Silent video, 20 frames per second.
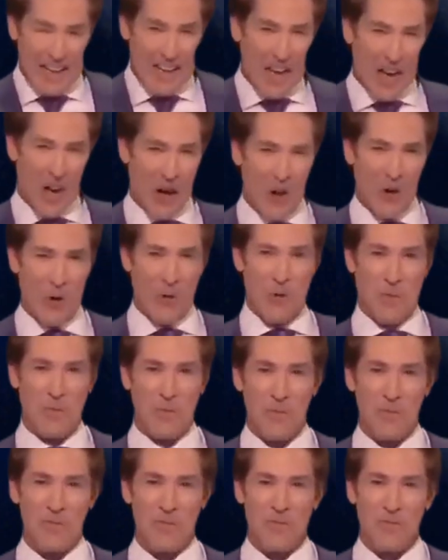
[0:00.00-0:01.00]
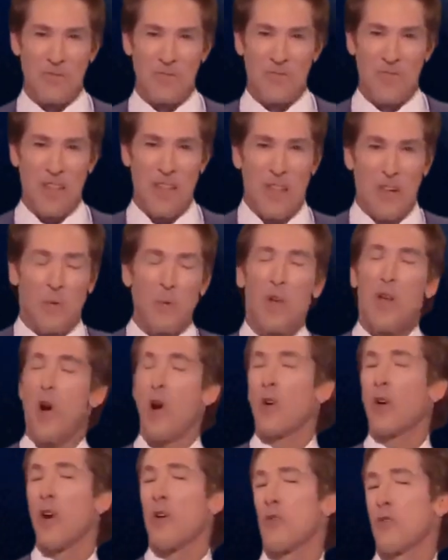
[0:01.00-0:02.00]
that test your resolve.
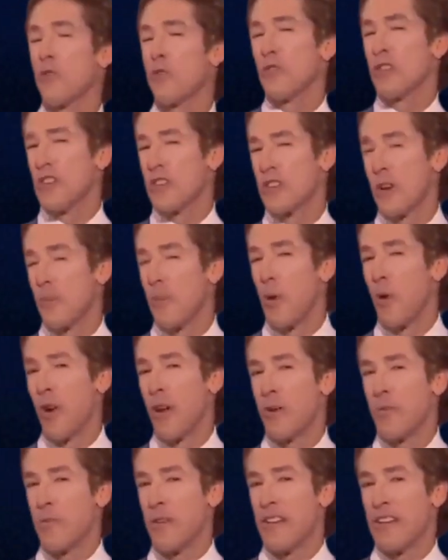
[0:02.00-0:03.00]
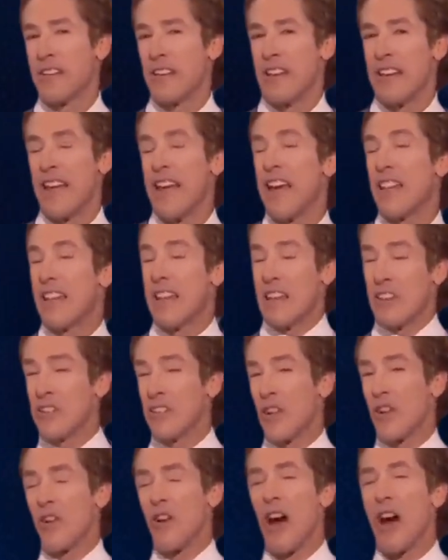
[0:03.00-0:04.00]
Every stumble is an
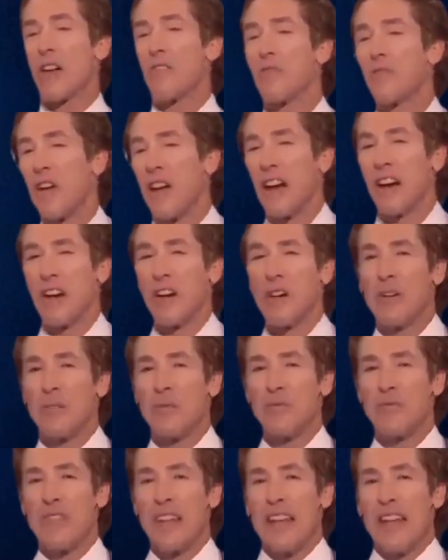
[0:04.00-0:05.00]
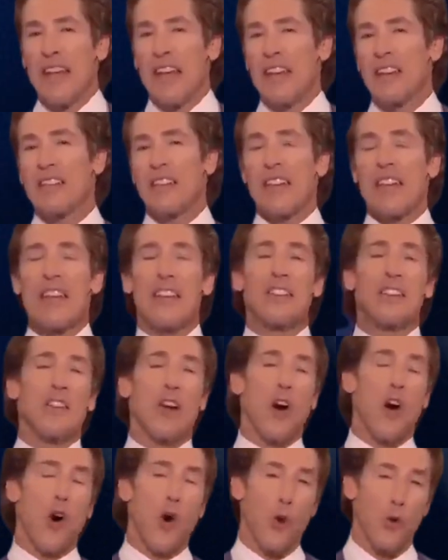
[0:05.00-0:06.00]
opportunity to rise again,
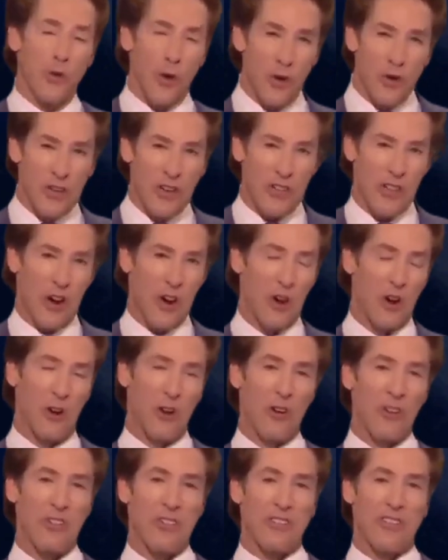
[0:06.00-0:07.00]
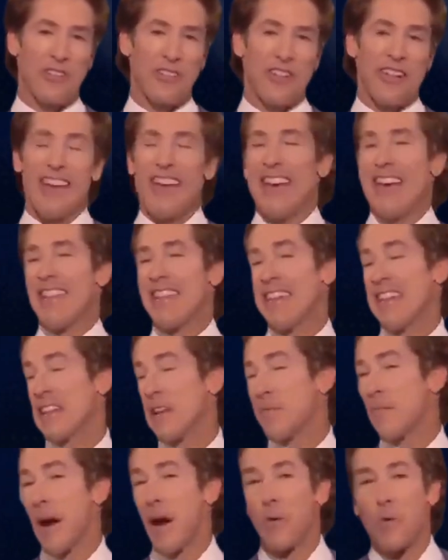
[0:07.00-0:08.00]
stronger and more resilient than
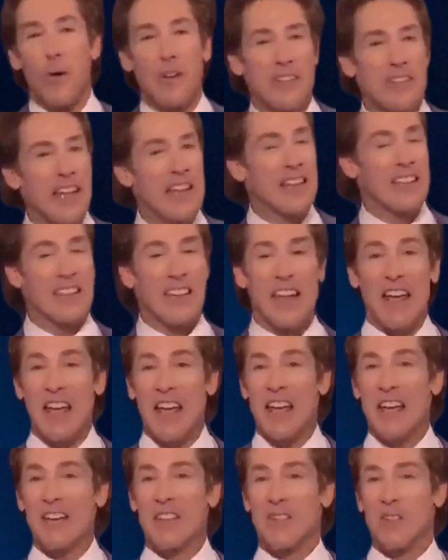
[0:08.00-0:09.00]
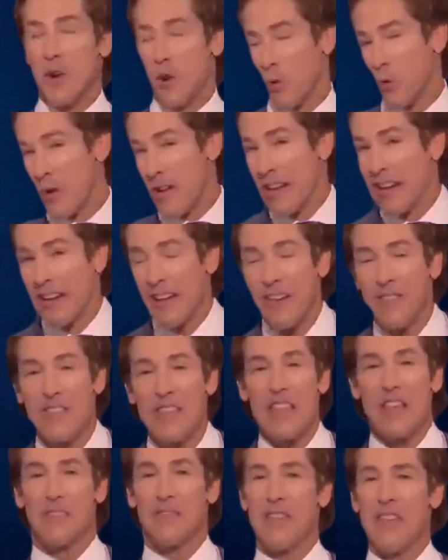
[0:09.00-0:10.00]
before. Hold on to
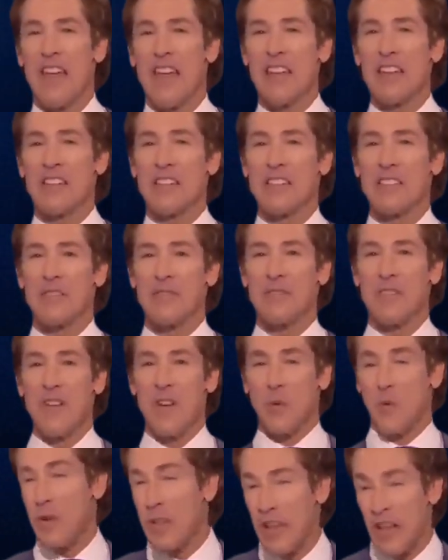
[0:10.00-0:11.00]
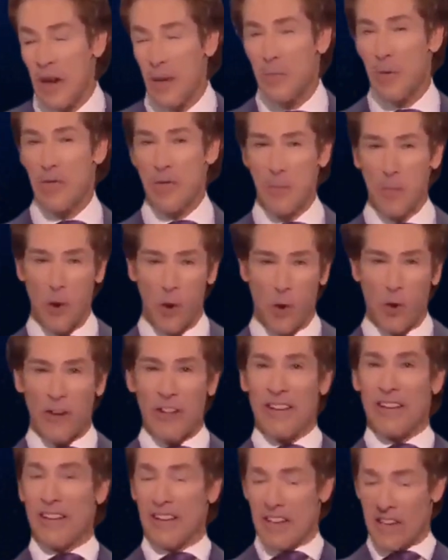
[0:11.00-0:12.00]
hope, for it will guide you through the darkest
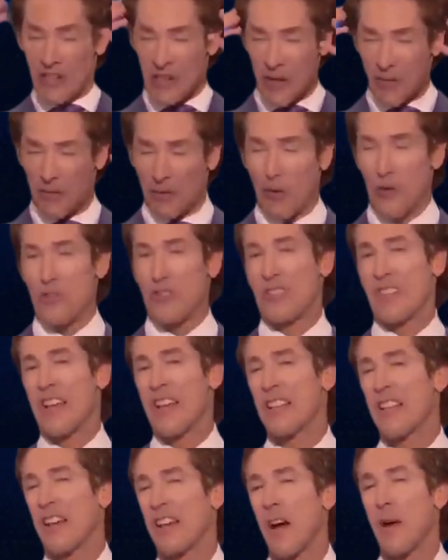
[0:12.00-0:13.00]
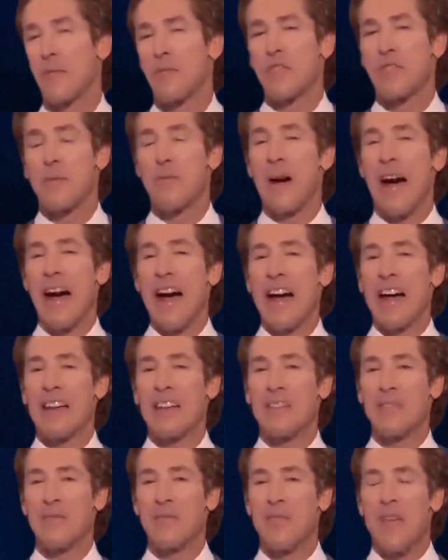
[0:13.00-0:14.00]
of times and lead you to the light of
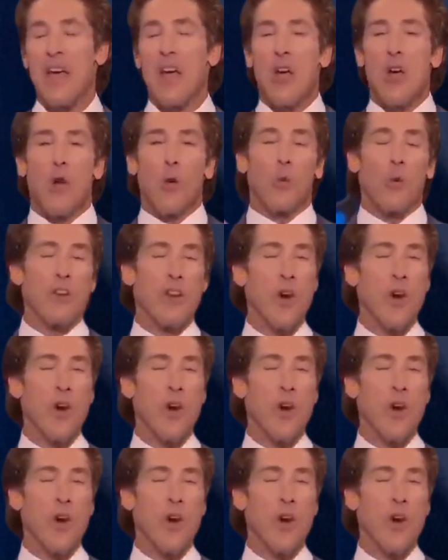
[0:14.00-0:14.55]
success.